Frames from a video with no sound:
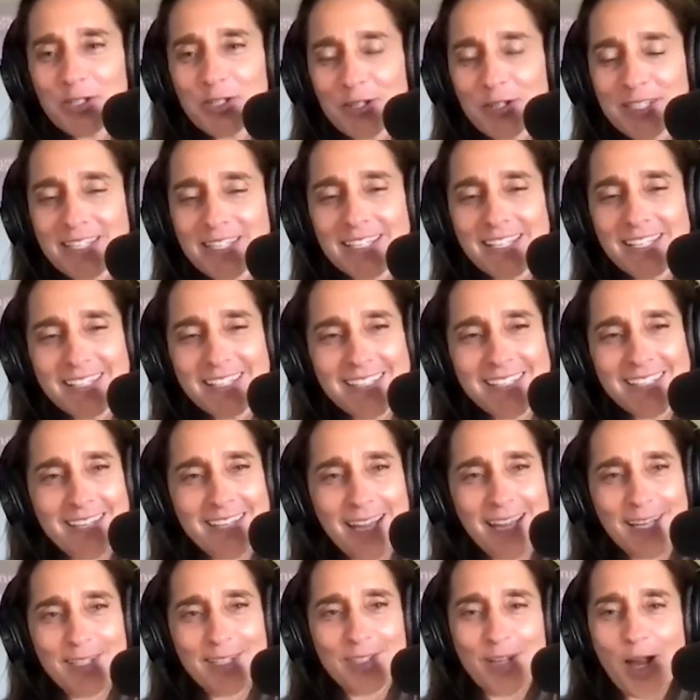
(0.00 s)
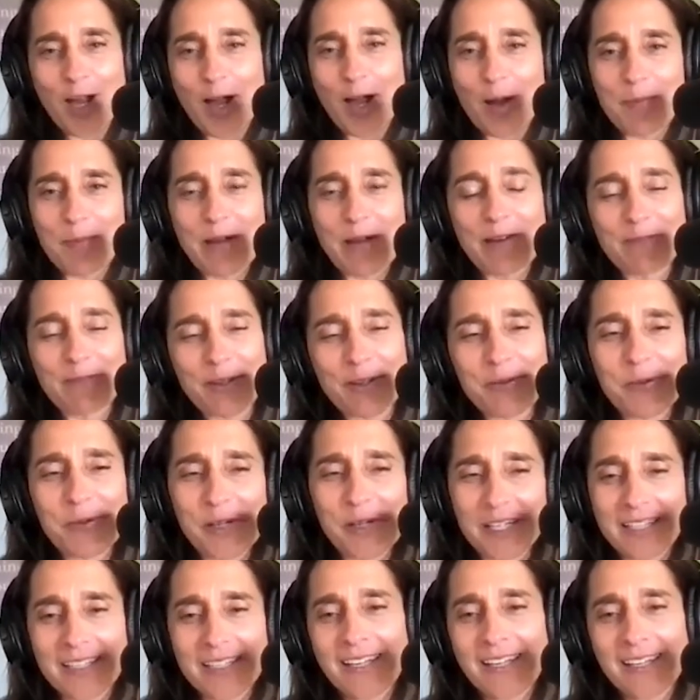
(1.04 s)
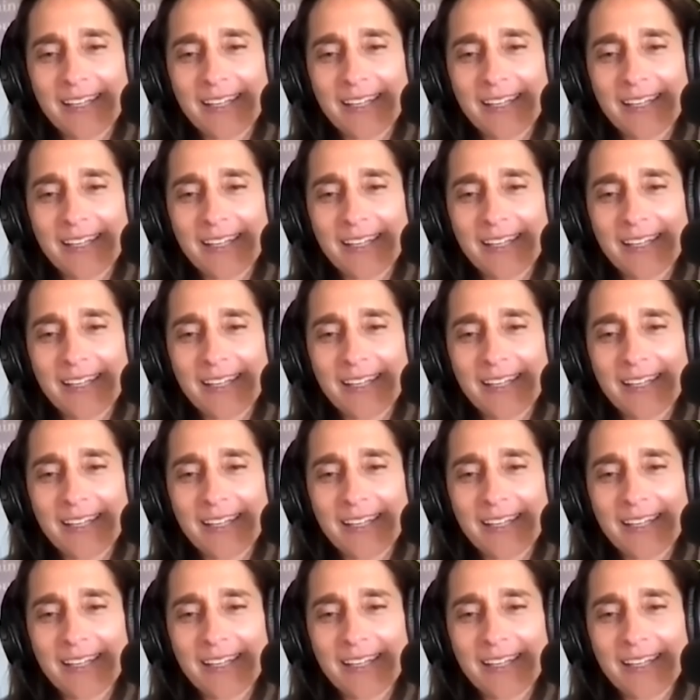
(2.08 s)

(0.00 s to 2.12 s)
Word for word: is an Inside Job, everyone.